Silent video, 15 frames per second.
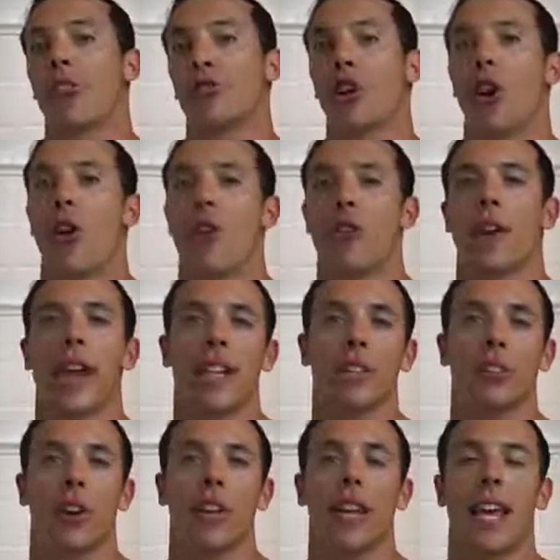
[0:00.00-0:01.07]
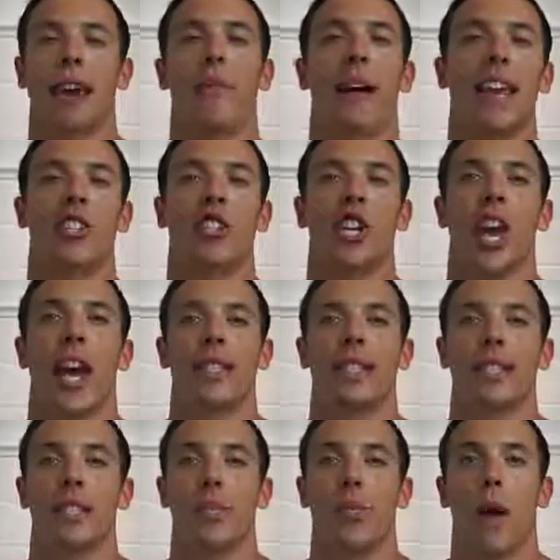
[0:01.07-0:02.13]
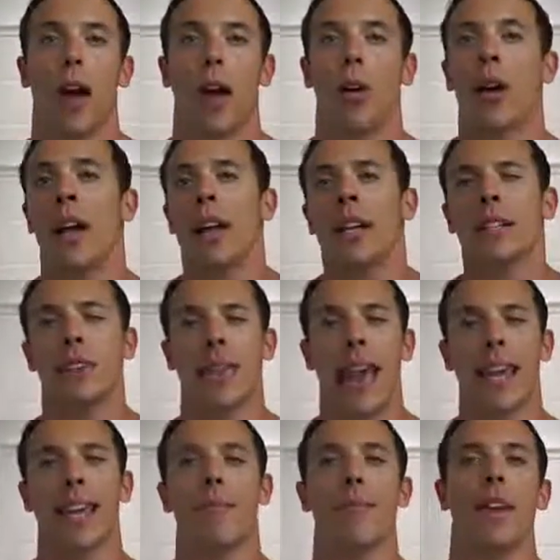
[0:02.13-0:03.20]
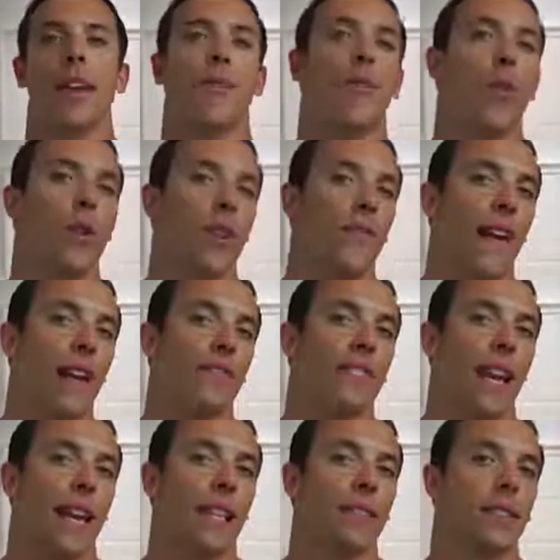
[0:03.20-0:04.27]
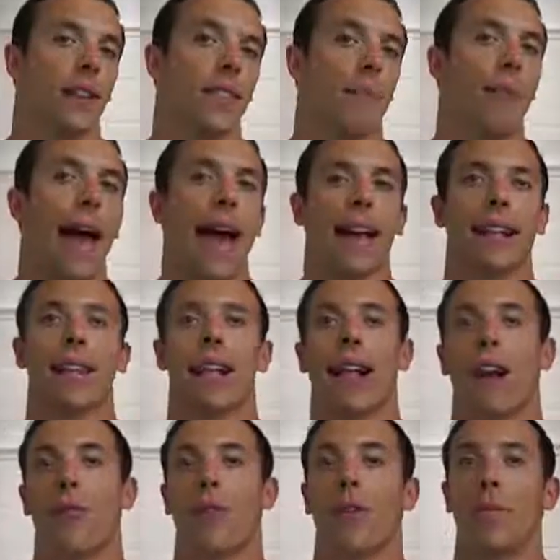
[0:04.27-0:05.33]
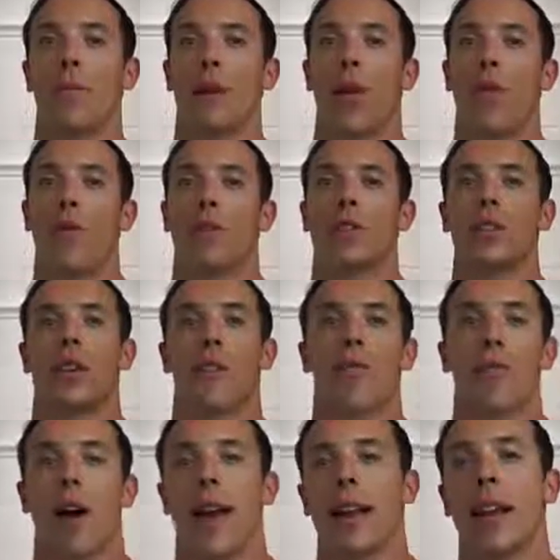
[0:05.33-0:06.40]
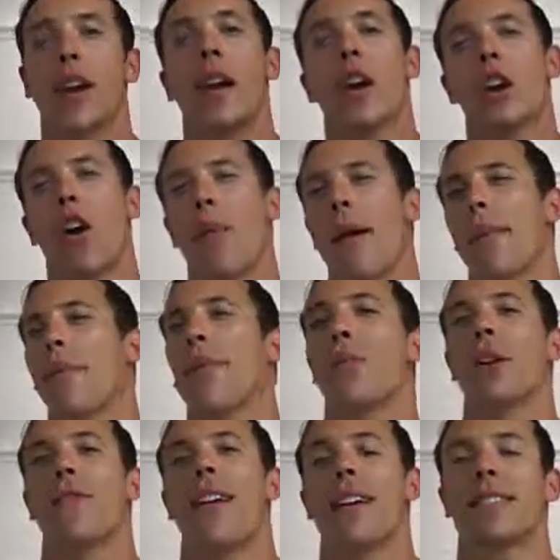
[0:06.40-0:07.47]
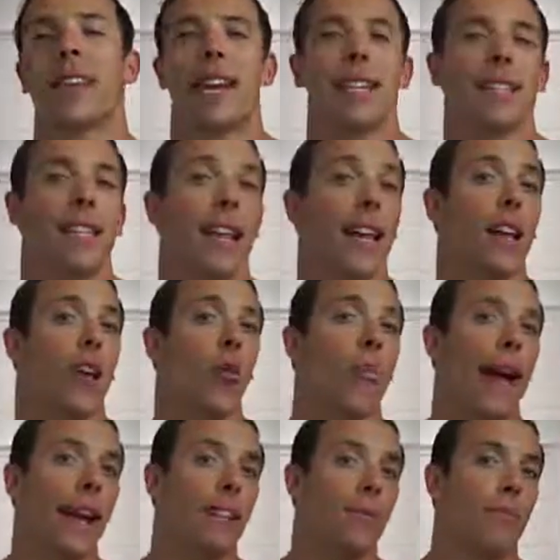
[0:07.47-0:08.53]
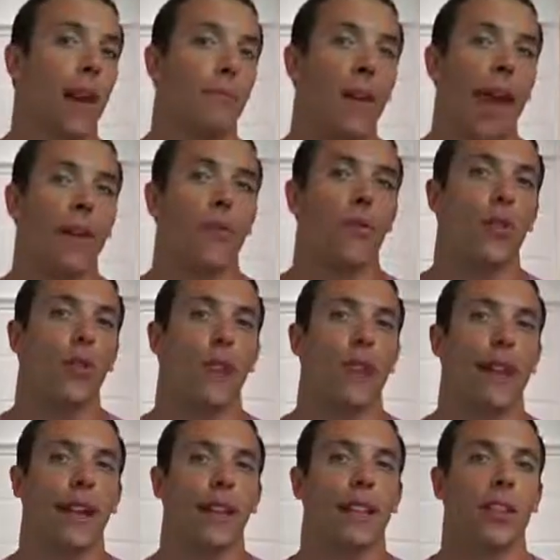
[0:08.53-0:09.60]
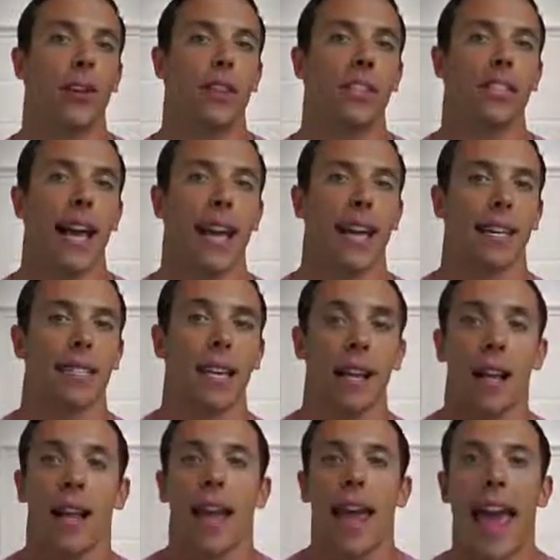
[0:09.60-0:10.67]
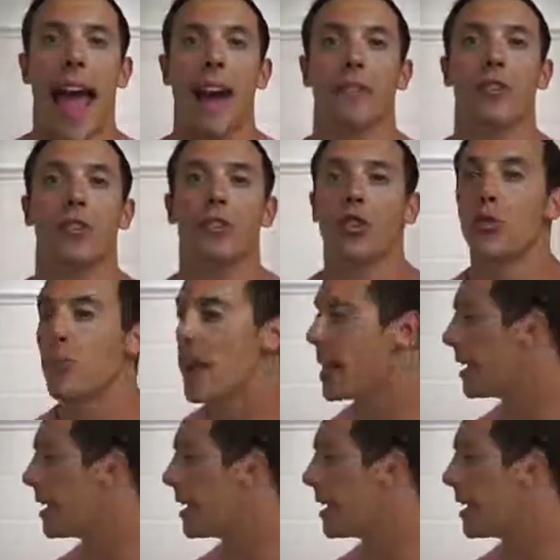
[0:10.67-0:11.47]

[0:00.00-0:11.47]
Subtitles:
I'll turn and start to hit my chest as well. So that can be 45 seconds on the back, then I'll flip it over to the front, go maybe 45 seconds, then go back to my back for the remaining 30 seconds. After 2